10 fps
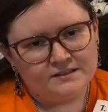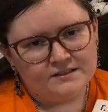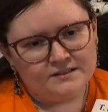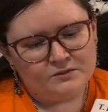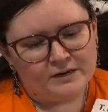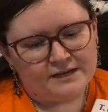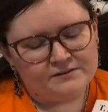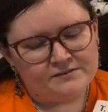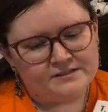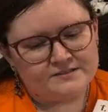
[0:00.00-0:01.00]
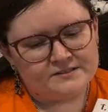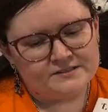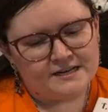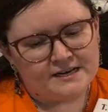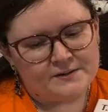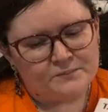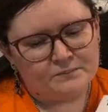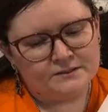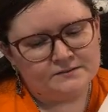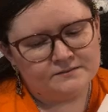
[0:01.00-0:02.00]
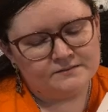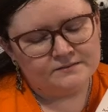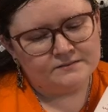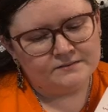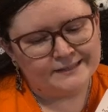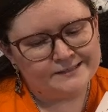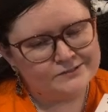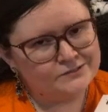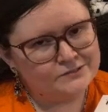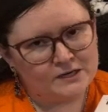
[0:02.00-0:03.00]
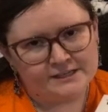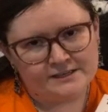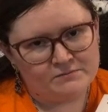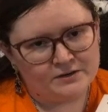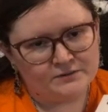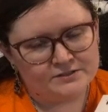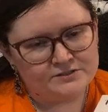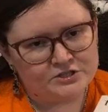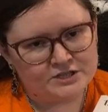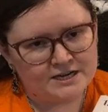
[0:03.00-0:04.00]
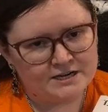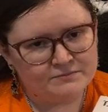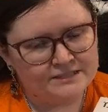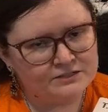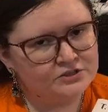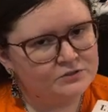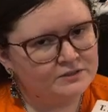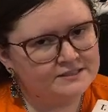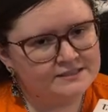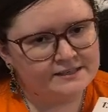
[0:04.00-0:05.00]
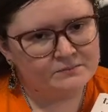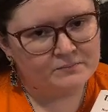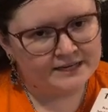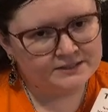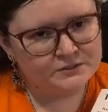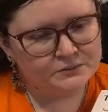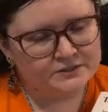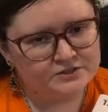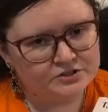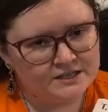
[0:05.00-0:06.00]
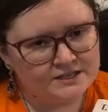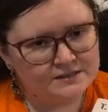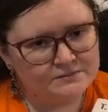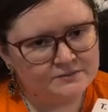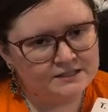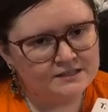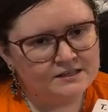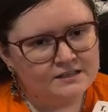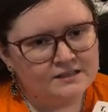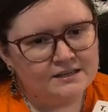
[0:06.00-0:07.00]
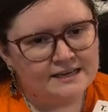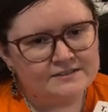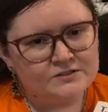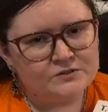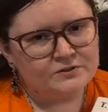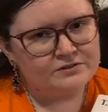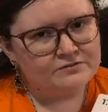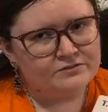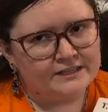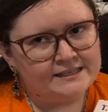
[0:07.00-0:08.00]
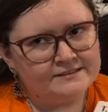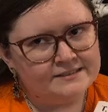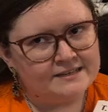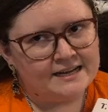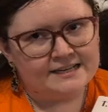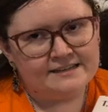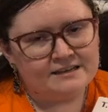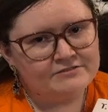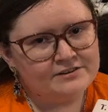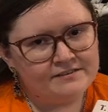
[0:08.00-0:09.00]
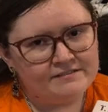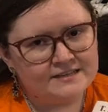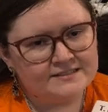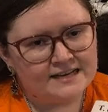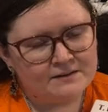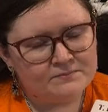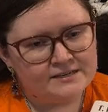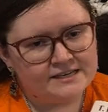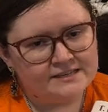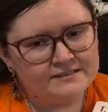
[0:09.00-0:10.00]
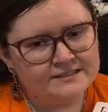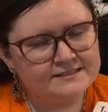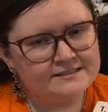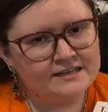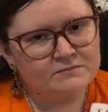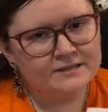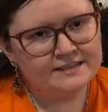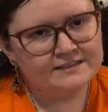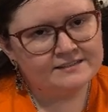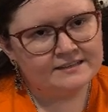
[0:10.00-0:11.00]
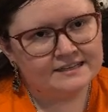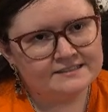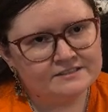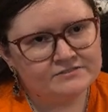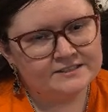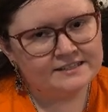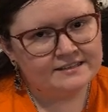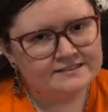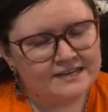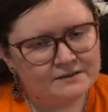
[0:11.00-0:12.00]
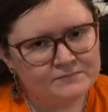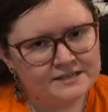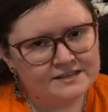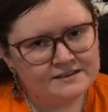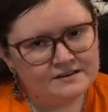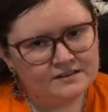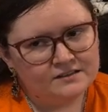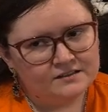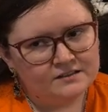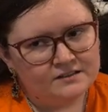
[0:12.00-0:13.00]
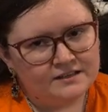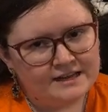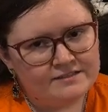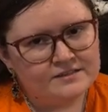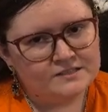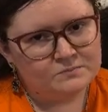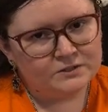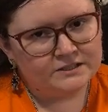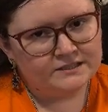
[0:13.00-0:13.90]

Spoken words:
rather than Sam, like, just talking about her job and how she wants to get back to her job and sort of like denying everything that's happening, because Sam kind of denies everything that's happening in this book